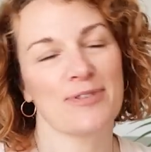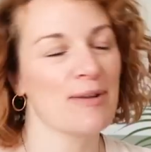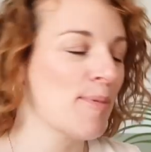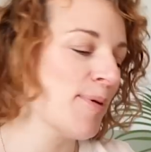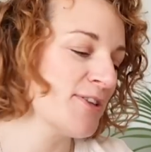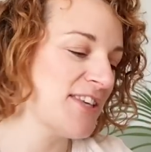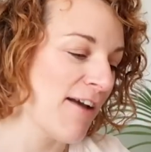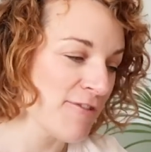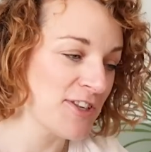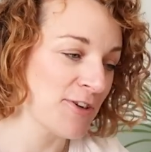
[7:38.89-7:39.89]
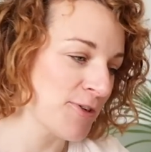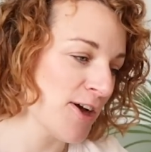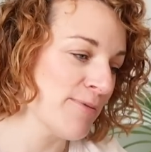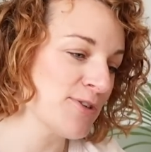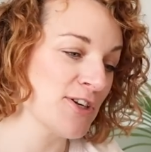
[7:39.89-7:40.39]
slumber party every single
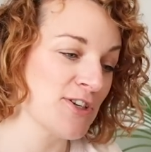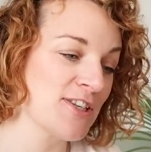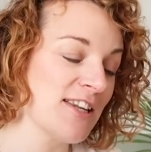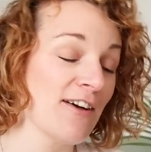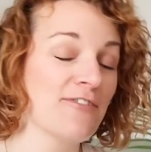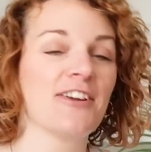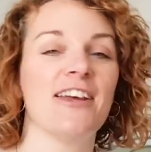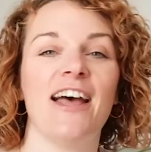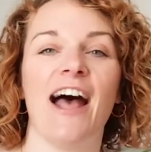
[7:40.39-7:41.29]
night, which I just loved.